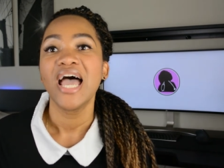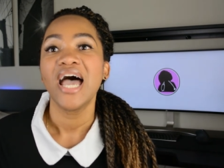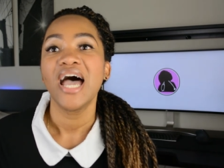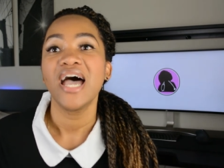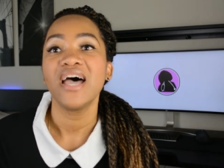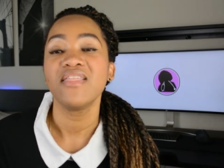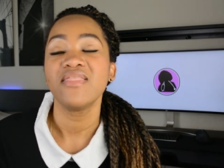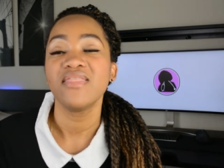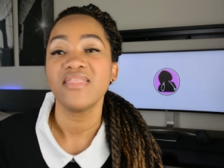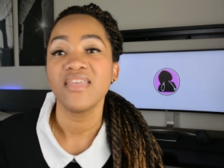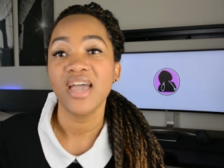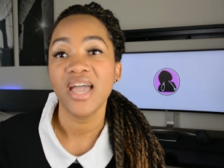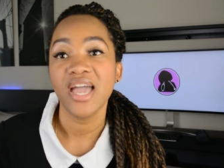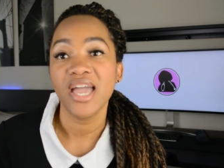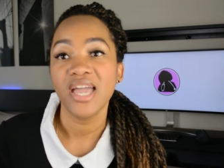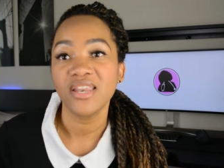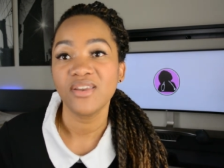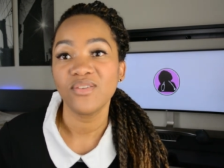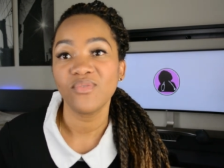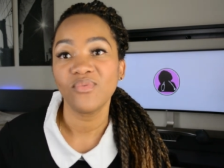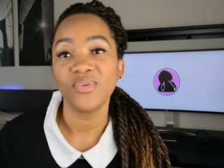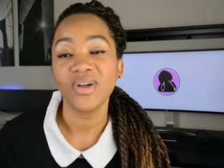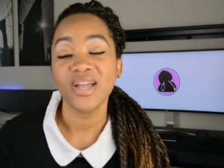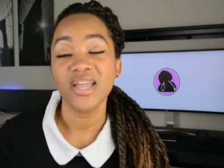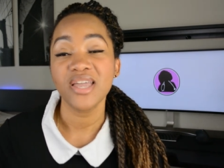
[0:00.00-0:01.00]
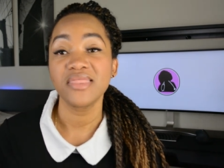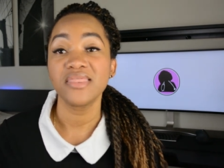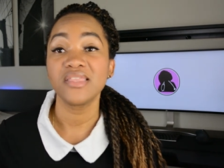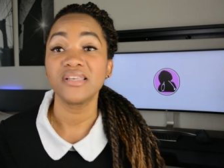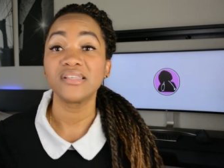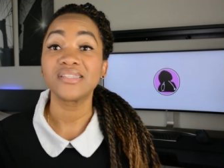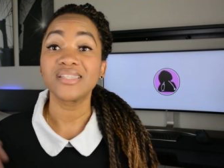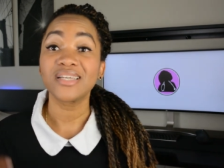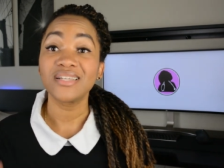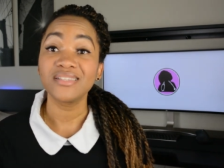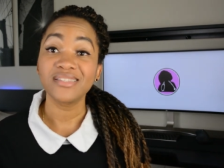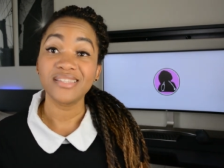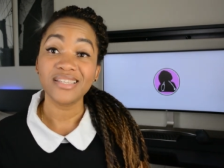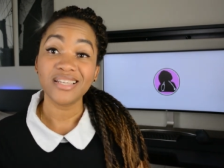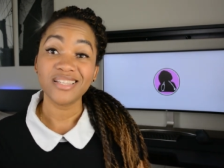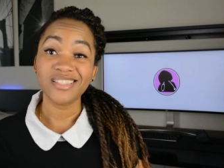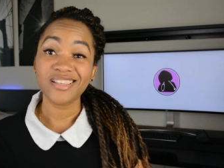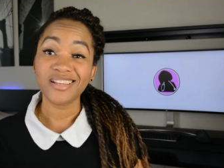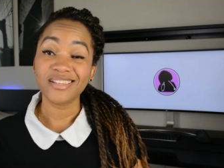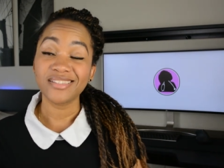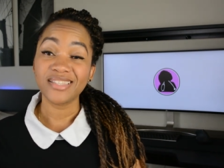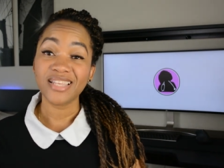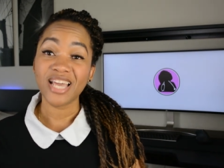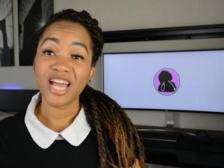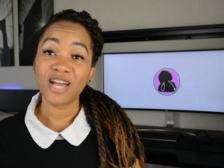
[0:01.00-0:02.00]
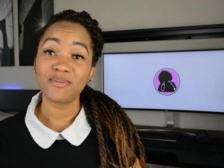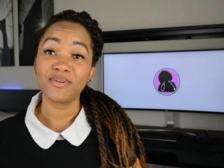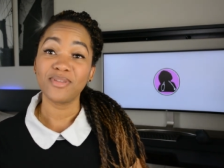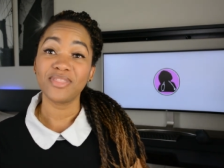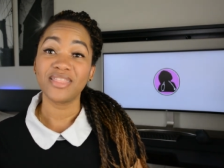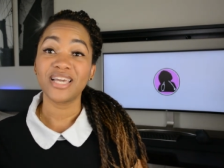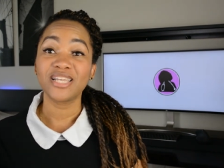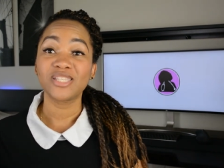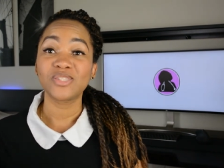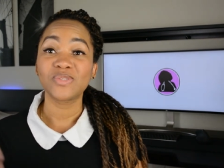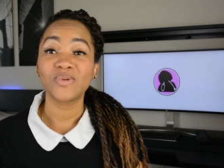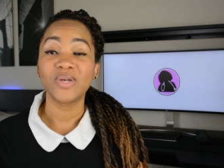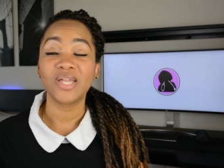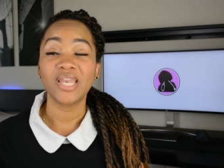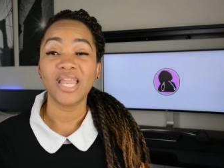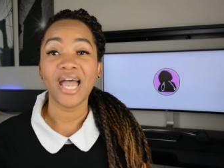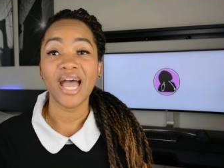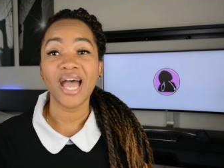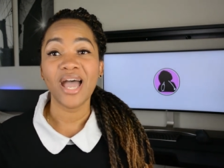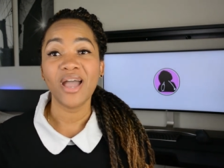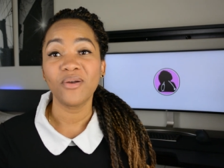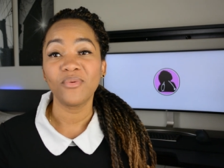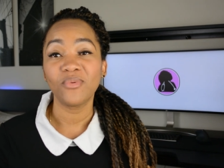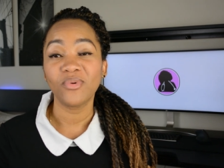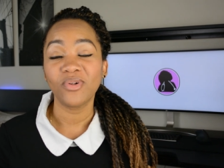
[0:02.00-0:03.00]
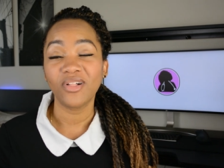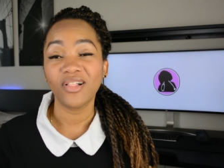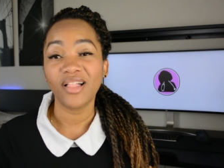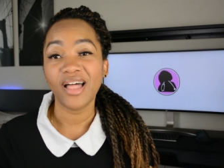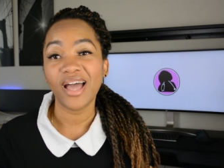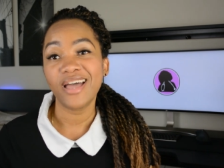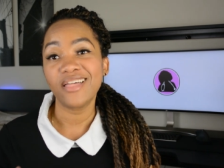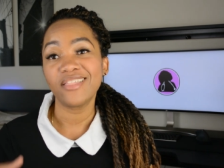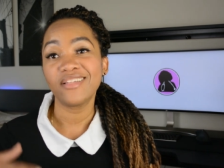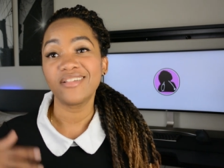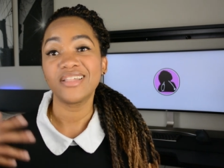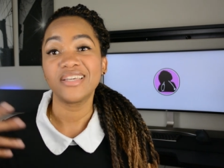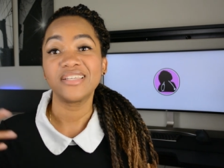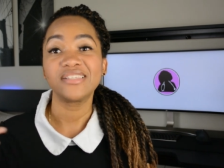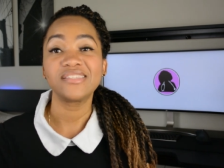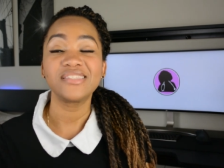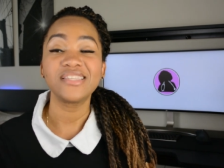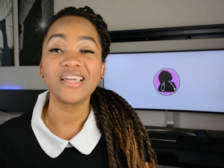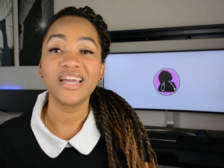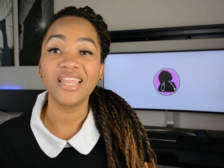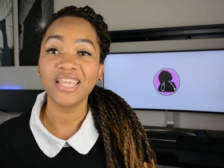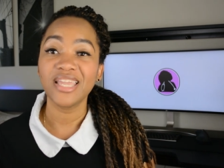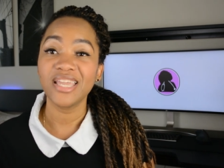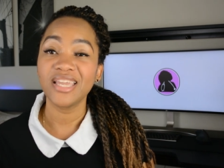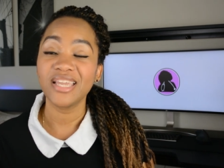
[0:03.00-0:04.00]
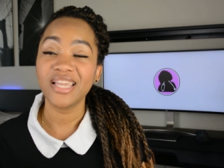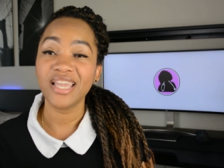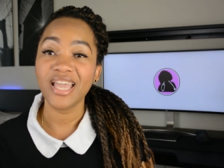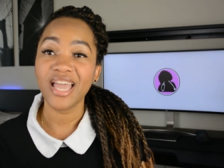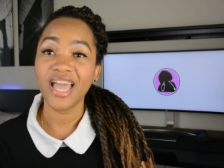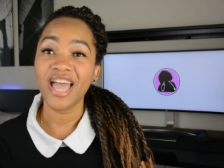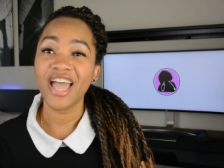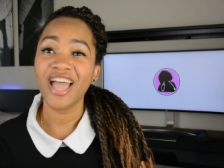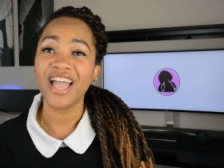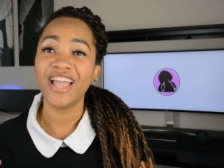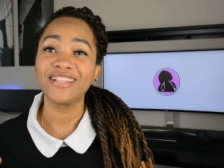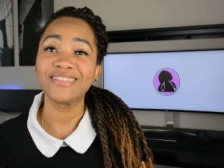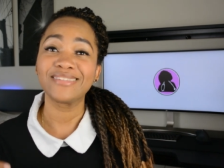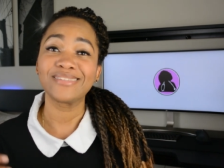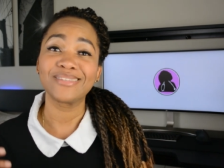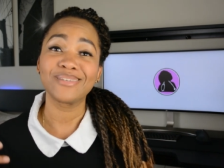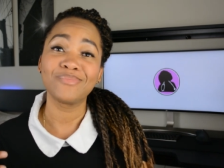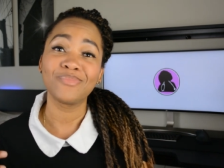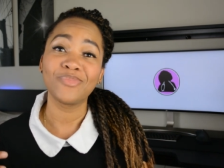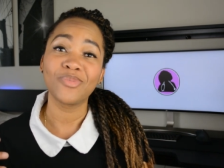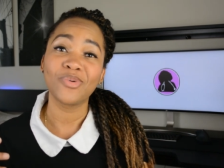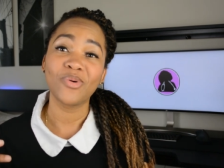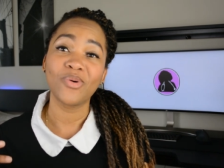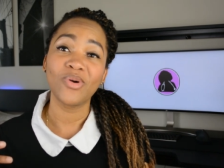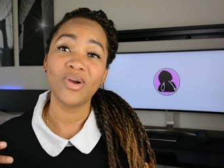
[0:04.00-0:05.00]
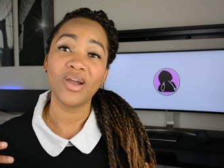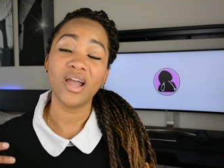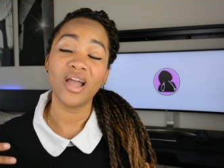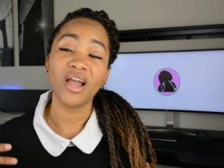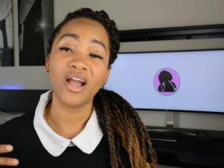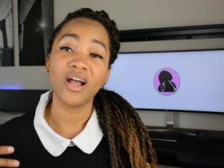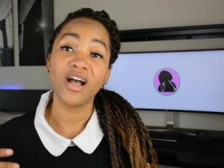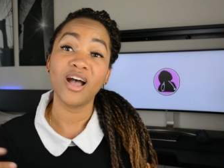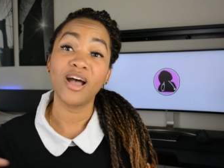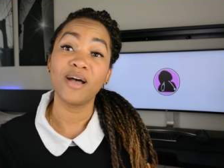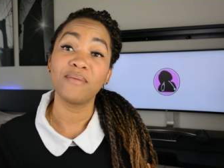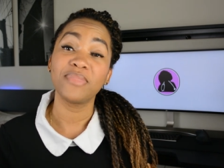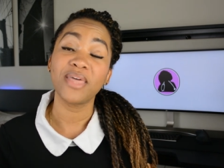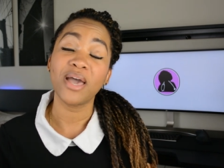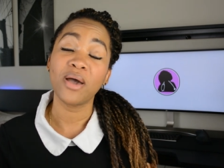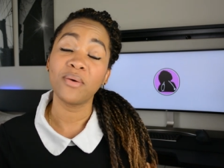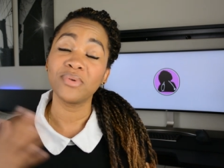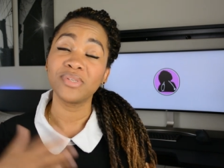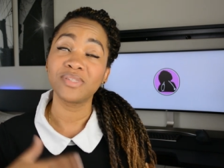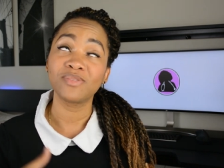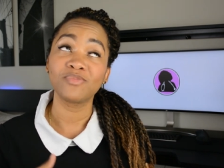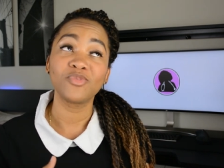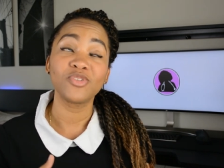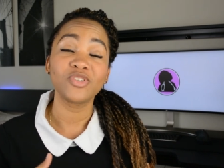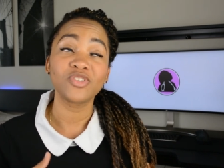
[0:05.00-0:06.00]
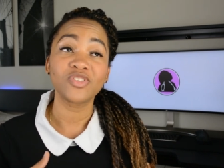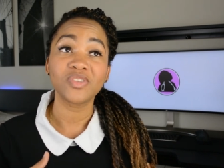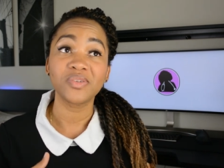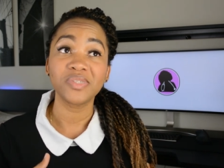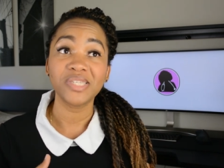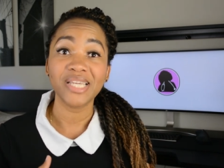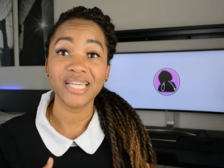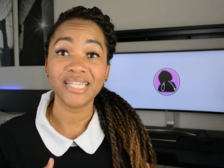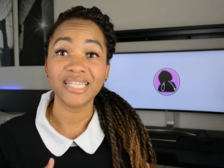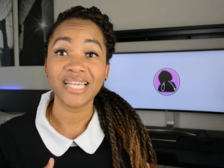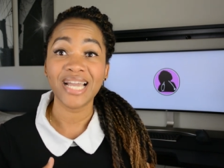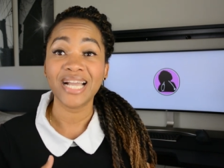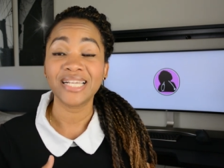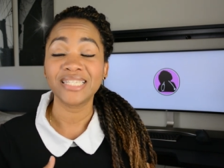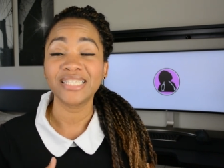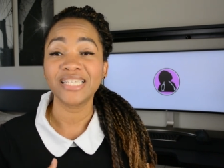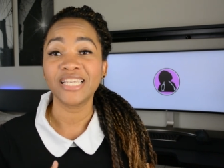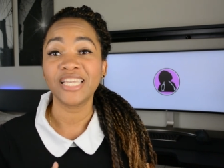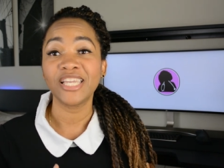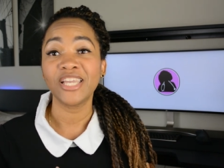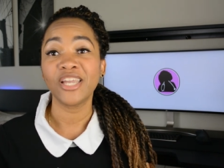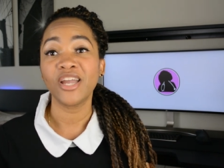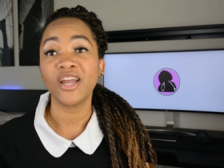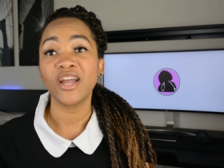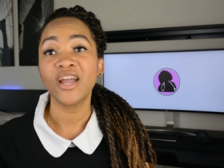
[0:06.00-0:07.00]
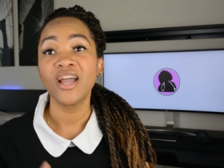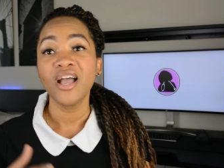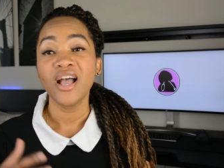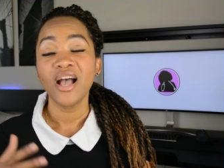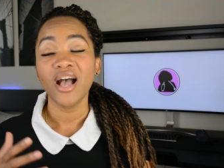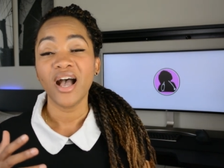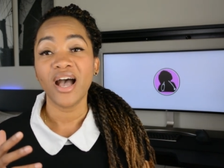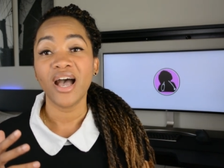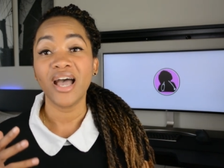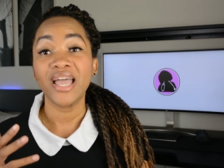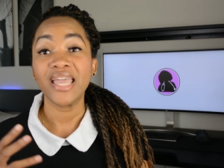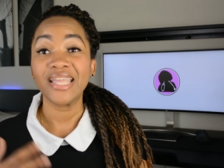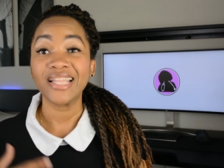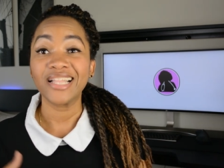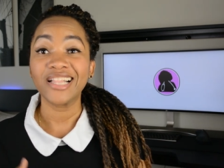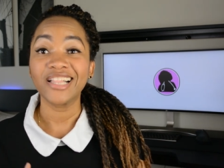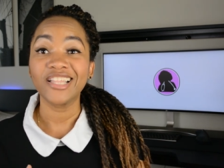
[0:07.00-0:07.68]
And then when the sun sets on Sabbath, that's when I will either like study again some more. That was more so didactic year. In